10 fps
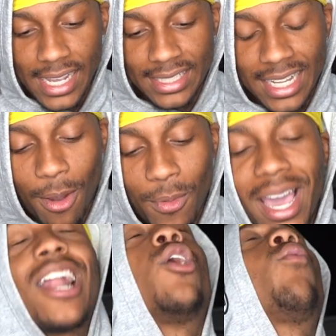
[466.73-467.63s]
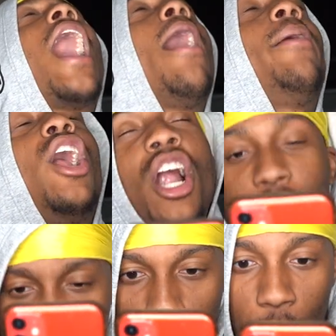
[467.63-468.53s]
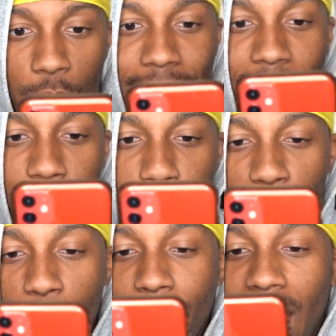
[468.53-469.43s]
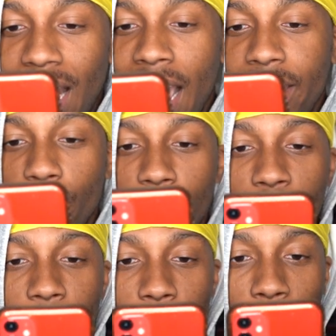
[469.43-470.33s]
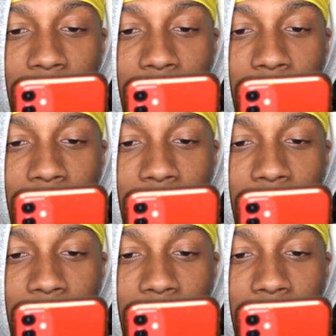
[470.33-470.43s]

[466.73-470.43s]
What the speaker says: Next up, we got a robber. You feel me? I like your helmet, bro.